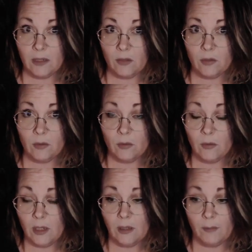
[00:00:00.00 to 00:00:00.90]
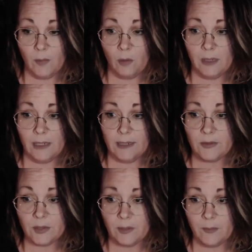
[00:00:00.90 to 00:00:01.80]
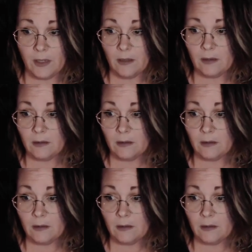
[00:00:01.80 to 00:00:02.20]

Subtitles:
through OBS or something.